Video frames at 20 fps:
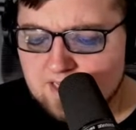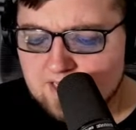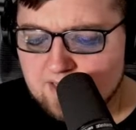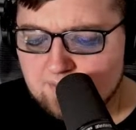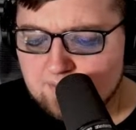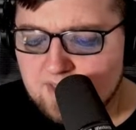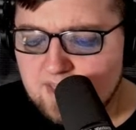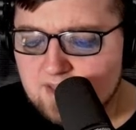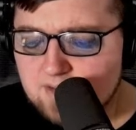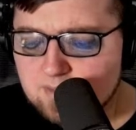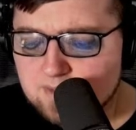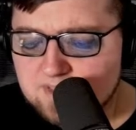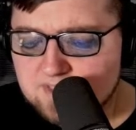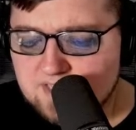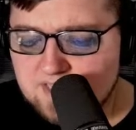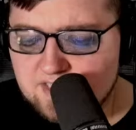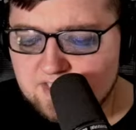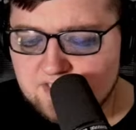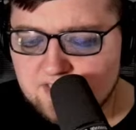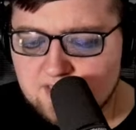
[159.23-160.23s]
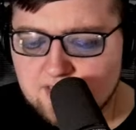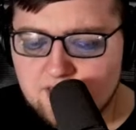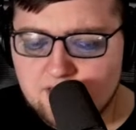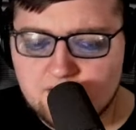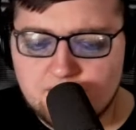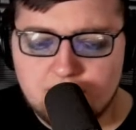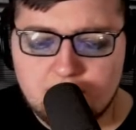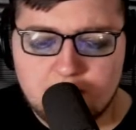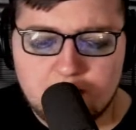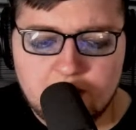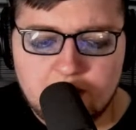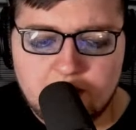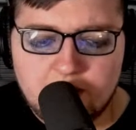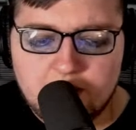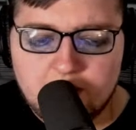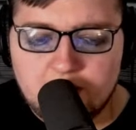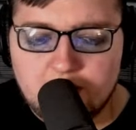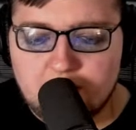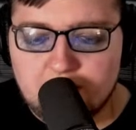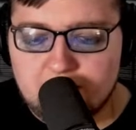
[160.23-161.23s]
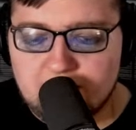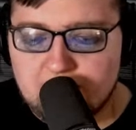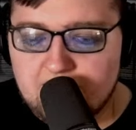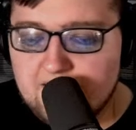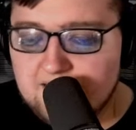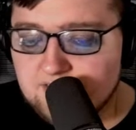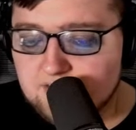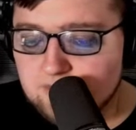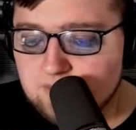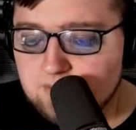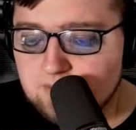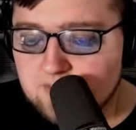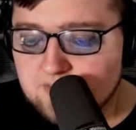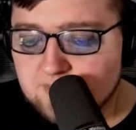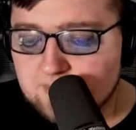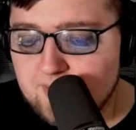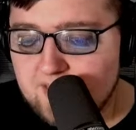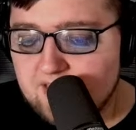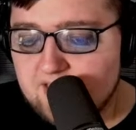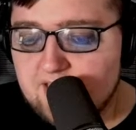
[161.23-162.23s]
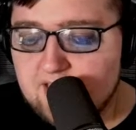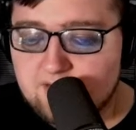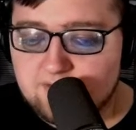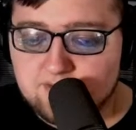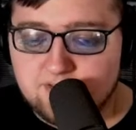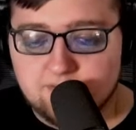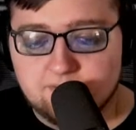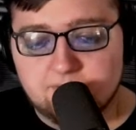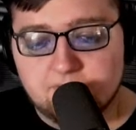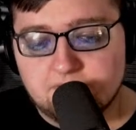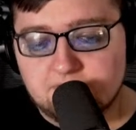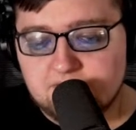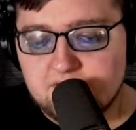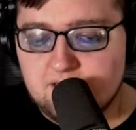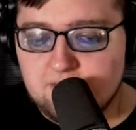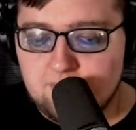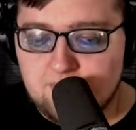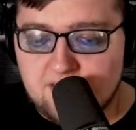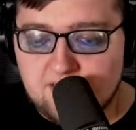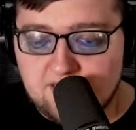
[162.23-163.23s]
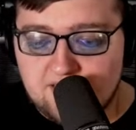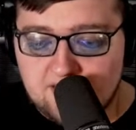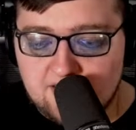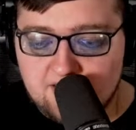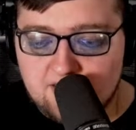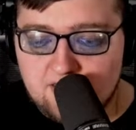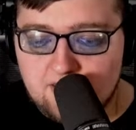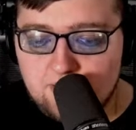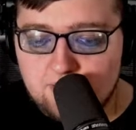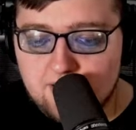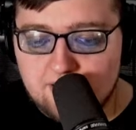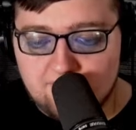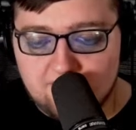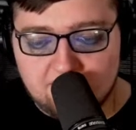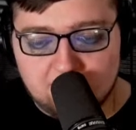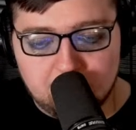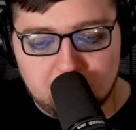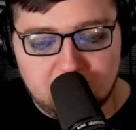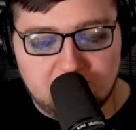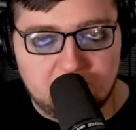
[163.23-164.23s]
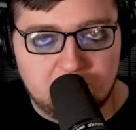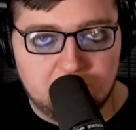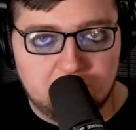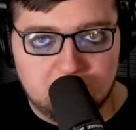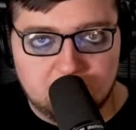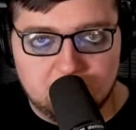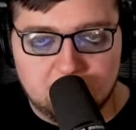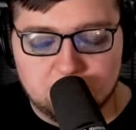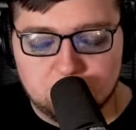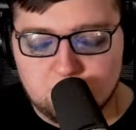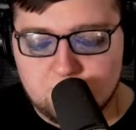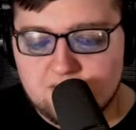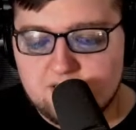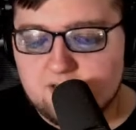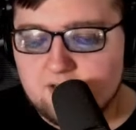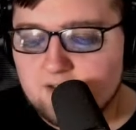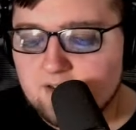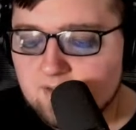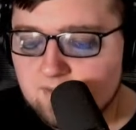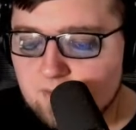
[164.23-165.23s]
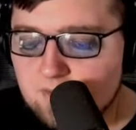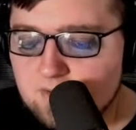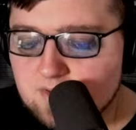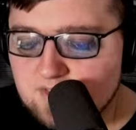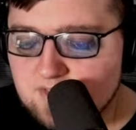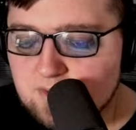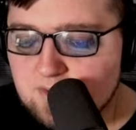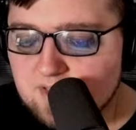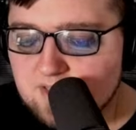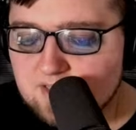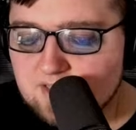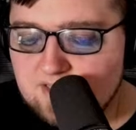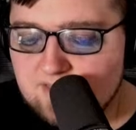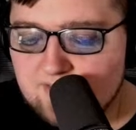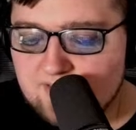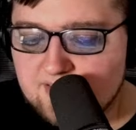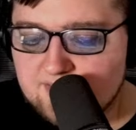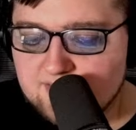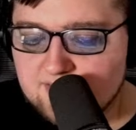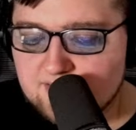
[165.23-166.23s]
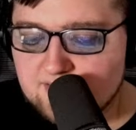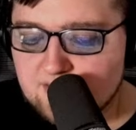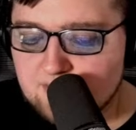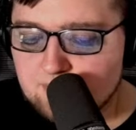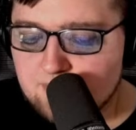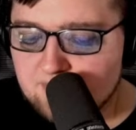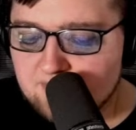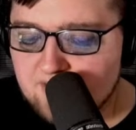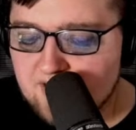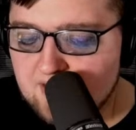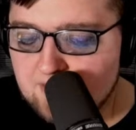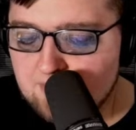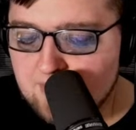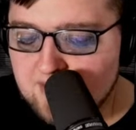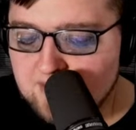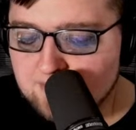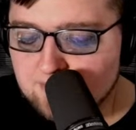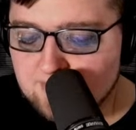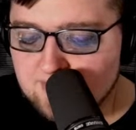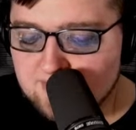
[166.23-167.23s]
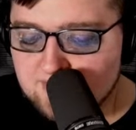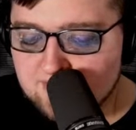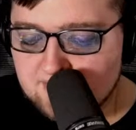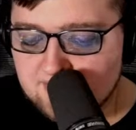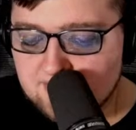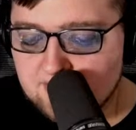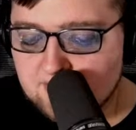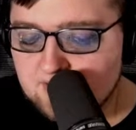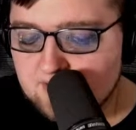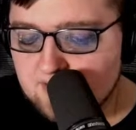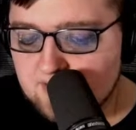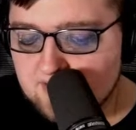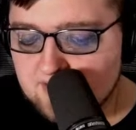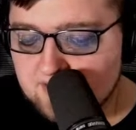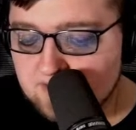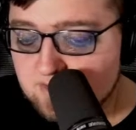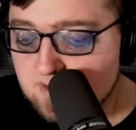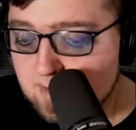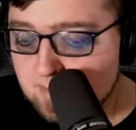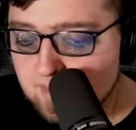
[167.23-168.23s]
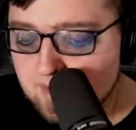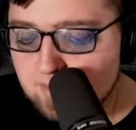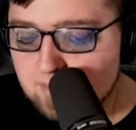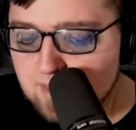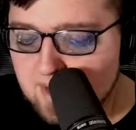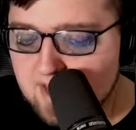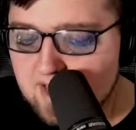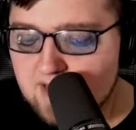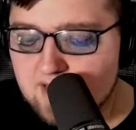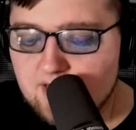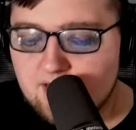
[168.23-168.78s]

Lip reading: Equalization. I do expand it out to the full 10-band EQ. I recommend you do it as well. Of course, you can leave it as the simplified bass, mids, and treble, but